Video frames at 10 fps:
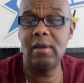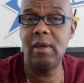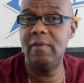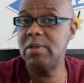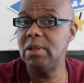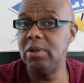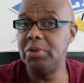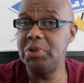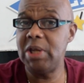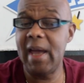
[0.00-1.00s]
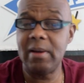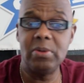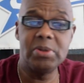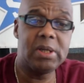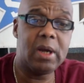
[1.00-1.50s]
give us a little
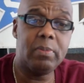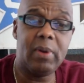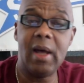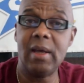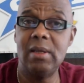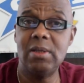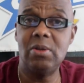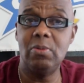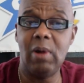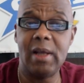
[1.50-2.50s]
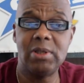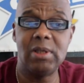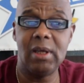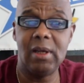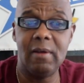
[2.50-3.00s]
shackles in our pocket to watch
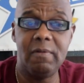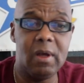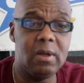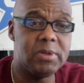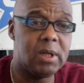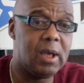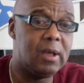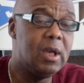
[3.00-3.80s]
the NFL today.